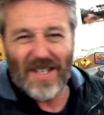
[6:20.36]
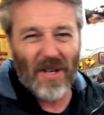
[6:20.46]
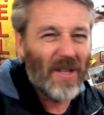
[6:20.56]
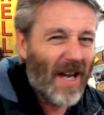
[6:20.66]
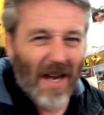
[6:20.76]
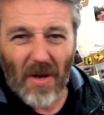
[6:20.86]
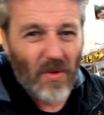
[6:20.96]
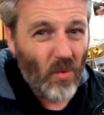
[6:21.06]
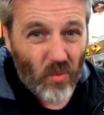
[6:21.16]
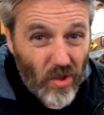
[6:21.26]
know
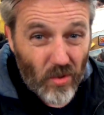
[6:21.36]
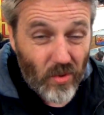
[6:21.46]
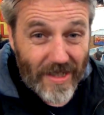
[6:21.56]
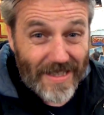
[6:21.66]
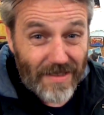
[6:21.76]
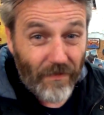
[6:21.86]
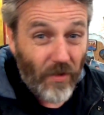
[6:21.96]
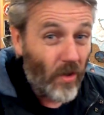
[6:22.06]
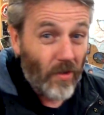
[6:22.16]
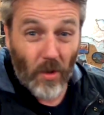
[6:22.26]
the real reason
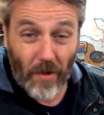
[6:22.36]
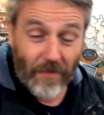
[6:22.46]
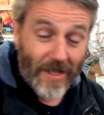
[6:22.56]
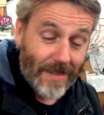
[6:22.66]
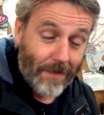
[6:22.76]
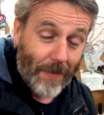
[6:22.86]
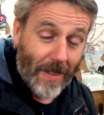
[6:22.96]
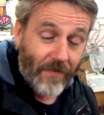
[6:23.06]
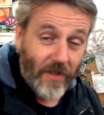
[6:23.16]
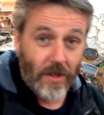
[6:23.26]
for it, or if there's a
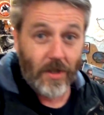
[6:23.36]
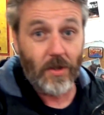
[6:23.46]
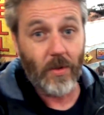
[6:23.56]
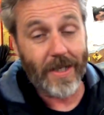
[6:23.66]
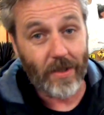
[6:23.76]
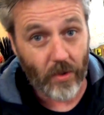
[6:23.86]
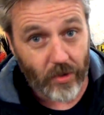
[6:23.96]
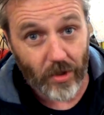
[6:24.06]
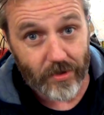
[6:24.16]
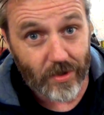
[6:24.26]
benefit to doing it or
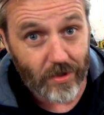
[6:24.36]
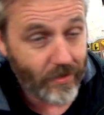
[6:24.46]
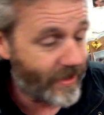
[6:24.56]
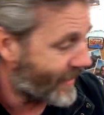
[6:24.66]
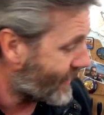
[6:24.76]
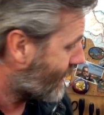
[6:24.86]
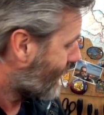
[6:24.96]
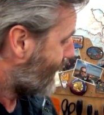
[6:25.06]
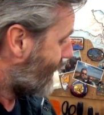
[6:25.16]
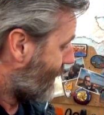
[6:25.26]
not to doing it.
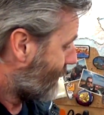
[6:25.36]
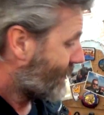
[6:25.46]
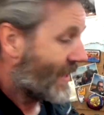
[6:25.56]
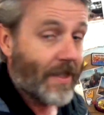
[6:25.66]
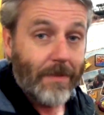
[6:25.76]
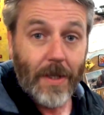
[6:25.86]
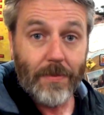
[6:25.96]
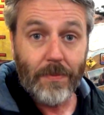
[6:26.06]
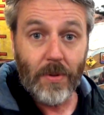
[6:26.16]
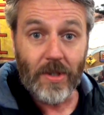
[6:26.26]
Some
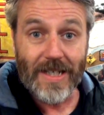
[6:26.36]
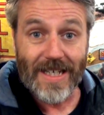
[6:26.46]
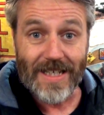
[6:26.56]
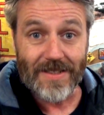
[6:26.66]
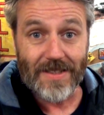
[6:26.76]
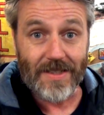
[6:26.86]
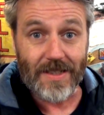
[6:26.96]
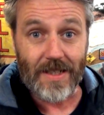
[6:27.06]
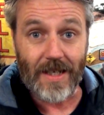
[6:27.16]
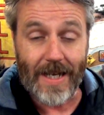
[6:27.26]
people put
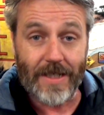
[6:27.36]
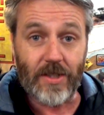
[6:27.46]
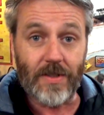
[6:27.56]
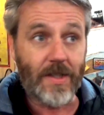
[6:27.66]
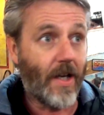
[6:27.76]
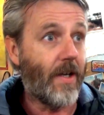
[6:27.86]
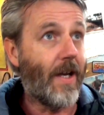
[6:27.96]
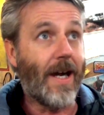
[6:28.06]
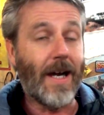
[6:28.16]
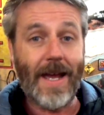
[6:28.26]
insulation, so
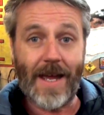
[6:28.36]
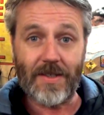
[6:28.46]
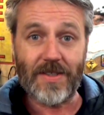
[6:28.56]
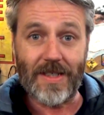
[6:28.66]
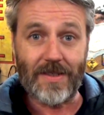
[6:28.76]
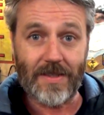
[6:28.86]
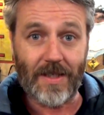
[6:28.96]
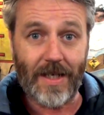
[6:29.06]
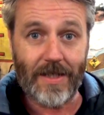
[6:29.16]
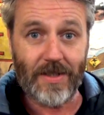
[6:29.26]
house
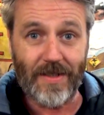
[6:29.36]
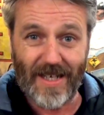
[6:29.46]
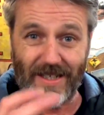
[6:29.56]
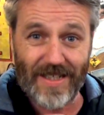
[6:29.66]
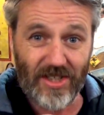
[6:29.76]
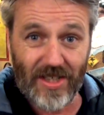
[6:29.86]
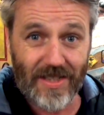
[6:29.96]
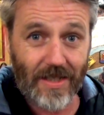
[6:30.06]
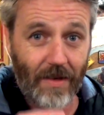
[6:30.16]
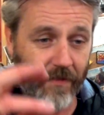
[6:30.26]
insulation, that itchy
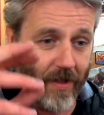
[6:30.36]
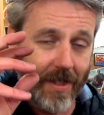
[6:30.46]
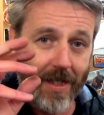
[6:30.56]
stuff,